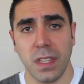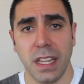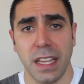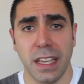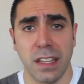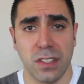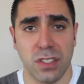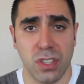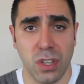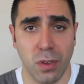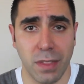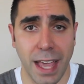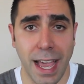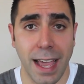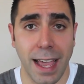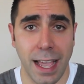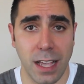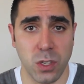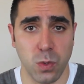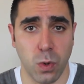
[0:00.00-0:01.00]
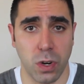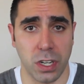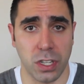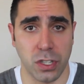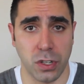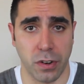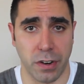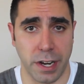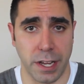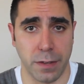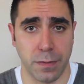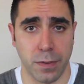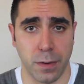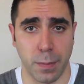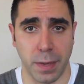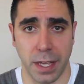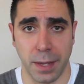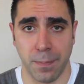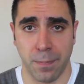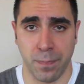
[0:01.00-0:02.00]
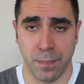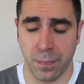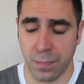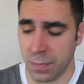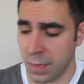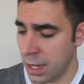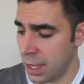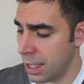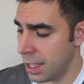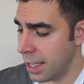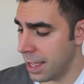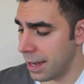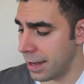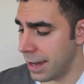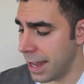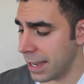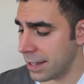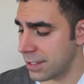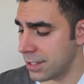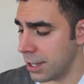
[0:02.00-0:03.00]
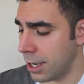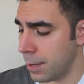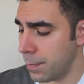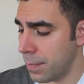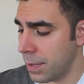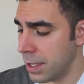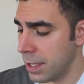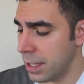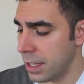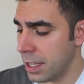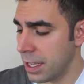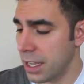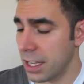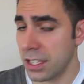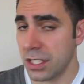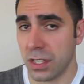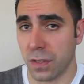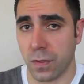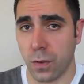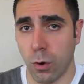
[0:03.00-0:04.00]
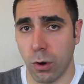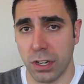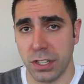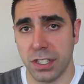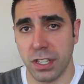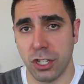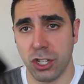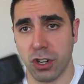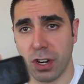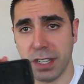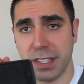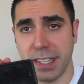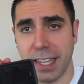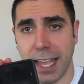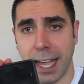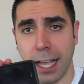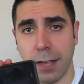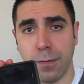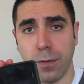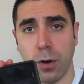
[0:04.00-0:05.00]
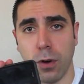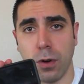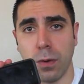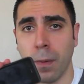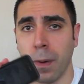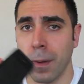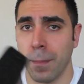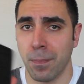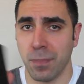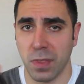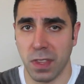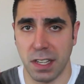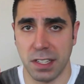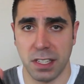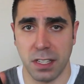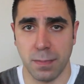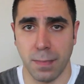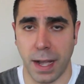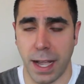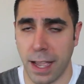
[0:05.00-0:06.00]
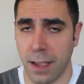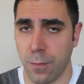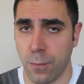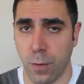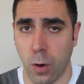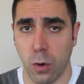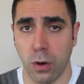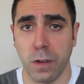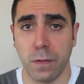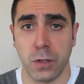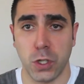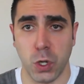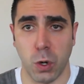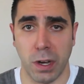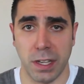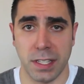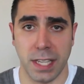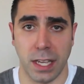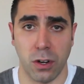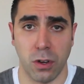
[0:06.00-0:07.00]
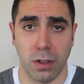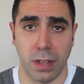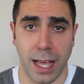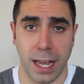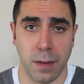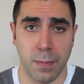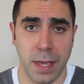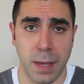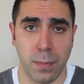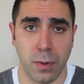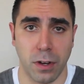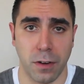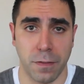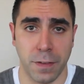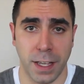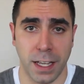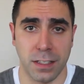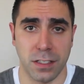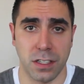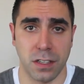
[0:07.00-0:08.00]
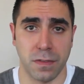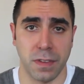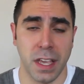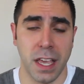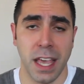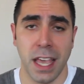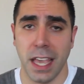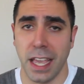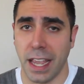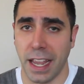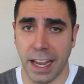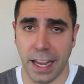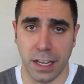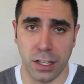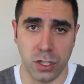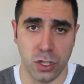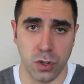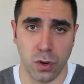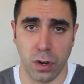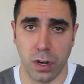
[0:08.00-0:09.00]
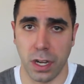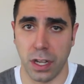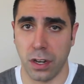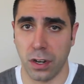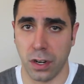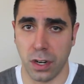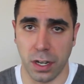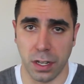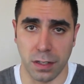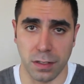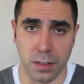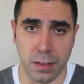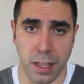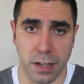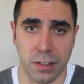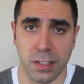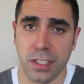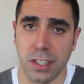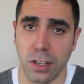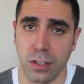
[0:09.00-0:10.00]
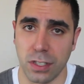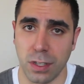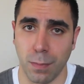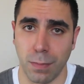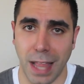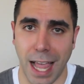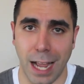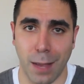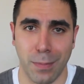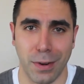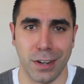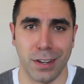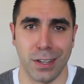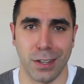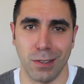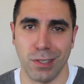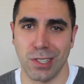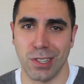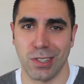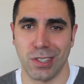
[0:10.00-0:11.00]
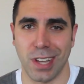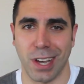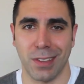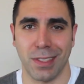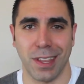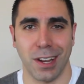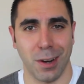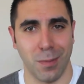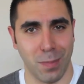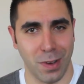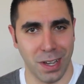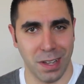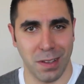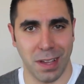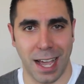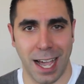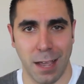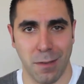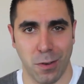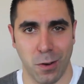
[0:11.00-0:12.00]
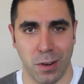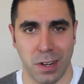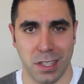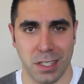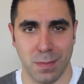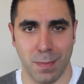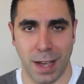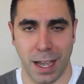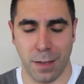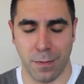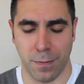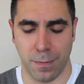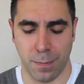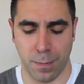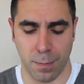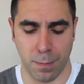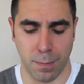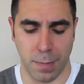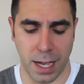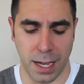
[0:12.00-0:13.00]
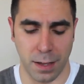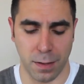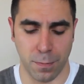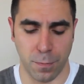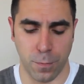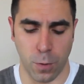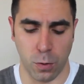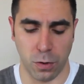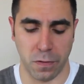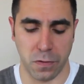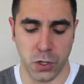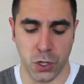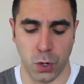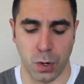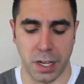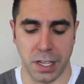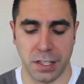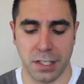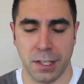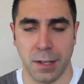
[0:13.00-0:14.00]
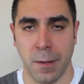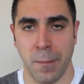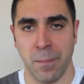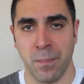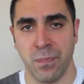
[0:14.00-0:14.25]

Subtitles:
and so that has worked great for me. Next up is of course the trusty iPhone. This is my phone of choice. I know a lot of people are fans of Android, and there's still some BlackBerry users out there, but iPhone is my phone of choice.